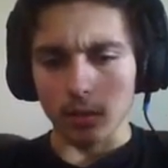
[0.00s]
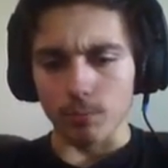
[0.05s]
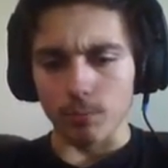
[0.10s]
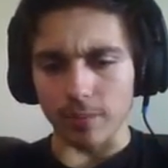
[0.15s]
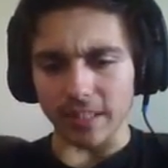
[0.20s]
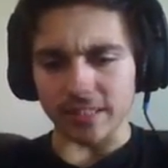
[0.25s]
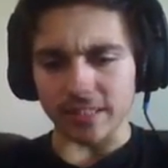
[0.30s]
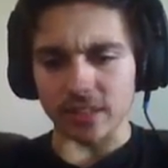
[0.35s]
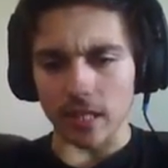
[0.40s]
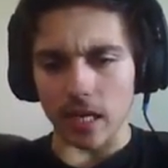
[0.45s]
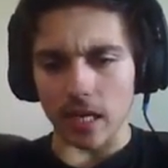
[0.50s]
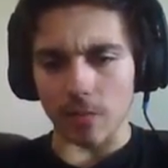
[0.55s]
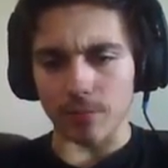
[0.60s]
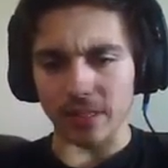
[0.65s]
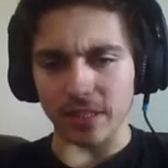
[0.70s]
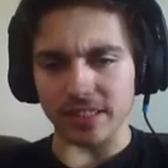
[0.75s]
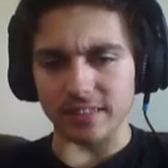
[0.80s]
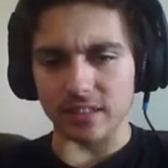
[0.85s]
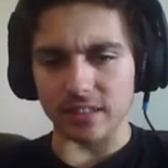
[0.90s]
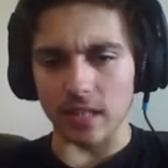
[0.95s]
bass, snap,
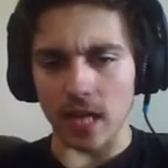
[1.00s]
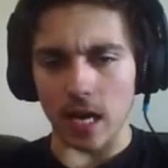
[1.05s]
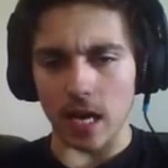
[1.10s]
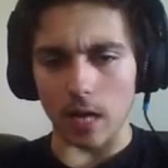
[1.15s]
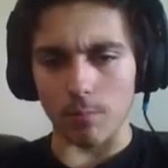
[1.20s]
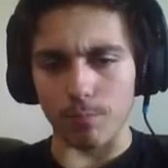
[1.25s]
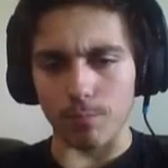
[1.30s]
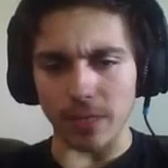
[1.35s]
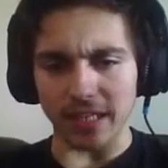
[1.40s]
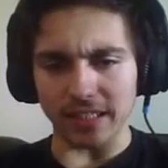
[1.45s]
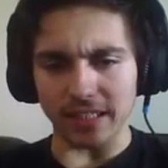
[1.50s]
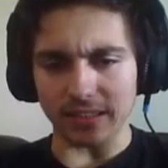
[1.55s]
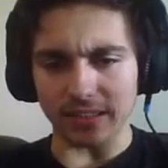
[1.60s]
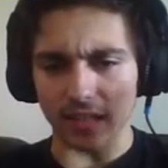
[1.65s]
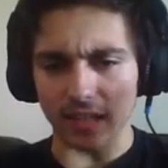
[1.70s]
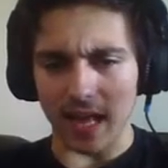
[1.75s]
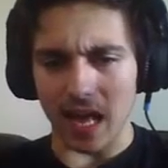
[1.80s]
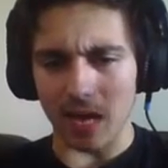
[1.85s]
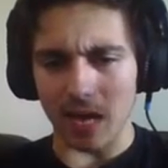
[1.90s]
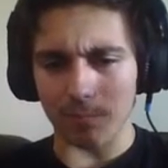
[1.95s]
bass, snap, bass,
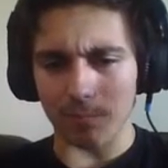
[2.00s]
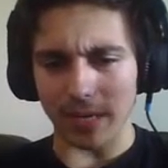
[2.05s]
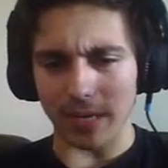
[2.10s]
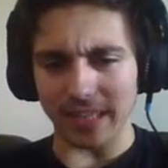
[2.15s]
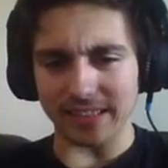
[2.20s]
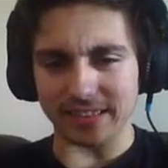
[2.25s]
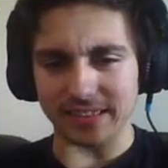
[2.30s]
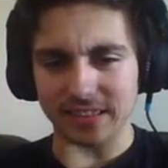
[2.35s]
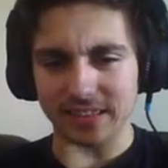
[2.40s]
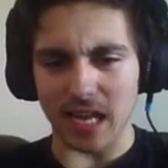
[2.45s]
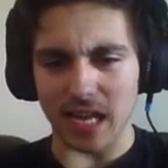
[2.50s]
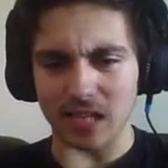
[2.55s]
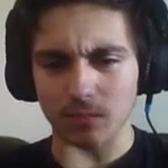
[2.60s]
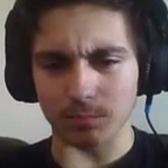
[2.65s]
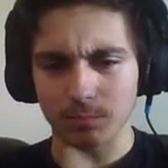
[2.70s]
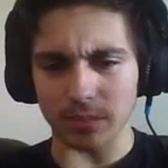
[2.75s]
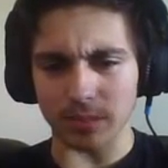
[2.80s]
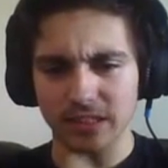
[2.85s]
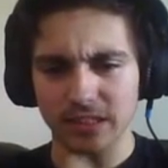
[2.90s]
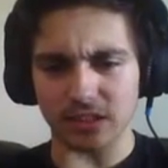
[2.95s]
snap, bass, snap,
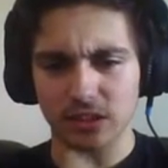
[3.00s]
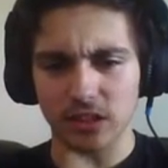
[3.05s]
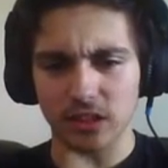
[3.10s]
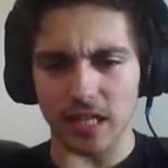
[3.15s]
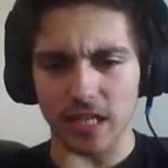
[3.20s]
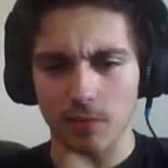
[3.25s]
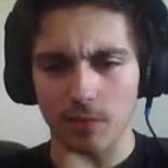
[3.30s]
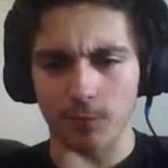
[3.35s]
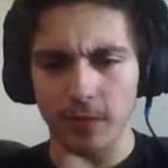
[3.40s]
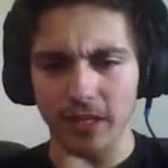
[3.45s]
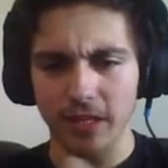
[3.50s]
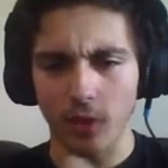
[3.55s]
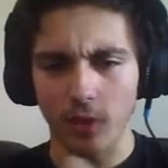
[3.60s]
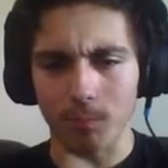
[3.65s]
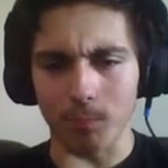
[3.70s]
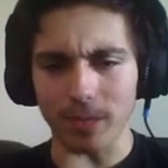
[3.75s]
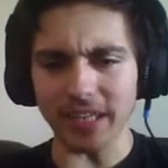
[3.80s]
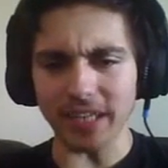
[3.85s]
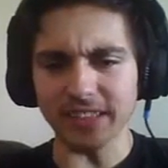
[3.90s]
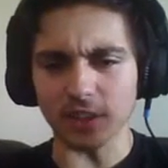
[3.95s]
bass, snap, feel the
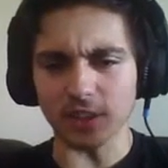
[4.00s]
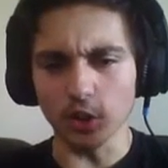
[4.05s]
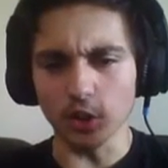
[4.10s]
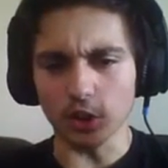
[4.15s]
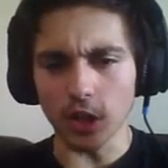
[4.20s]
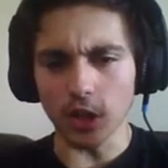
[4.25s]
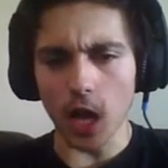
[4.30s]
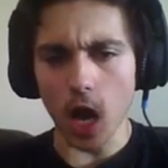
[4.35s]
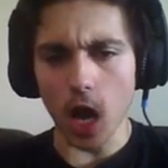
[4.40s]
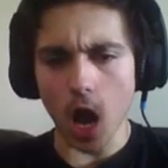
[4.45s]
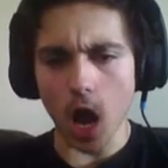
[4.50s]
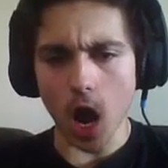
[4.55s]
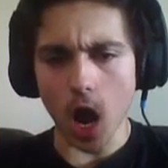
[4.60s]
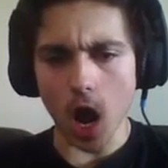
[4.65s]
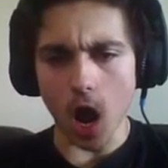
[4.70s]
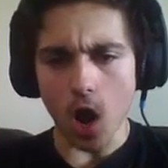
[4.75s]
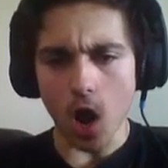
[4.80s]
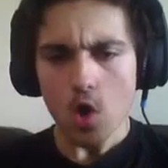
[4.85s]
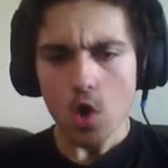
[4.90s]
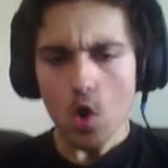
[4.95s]
bass and
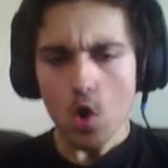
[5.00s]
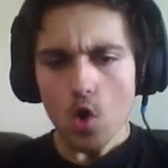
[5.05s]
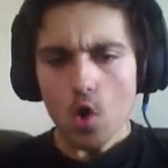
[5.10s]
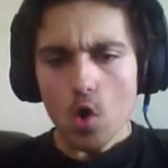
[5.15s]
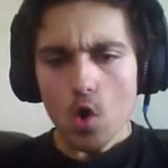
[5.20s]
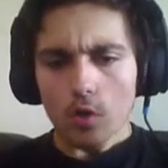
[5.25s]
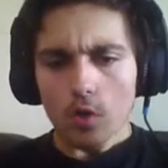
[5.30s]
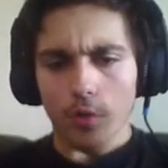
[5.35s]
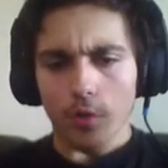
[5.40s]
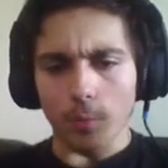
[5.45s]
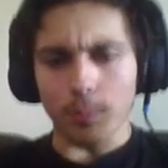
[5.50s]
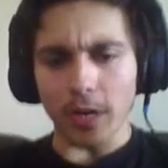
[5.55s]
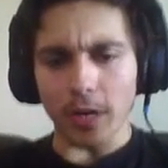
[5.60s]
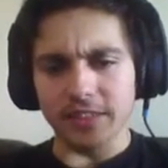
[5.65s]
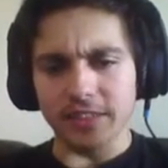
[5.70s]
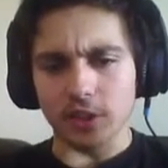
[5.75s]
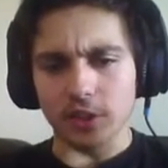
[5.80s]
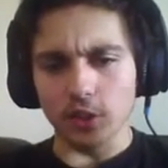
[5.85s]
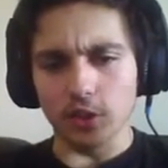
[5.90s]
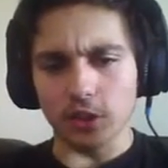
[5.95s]
snap! The bass and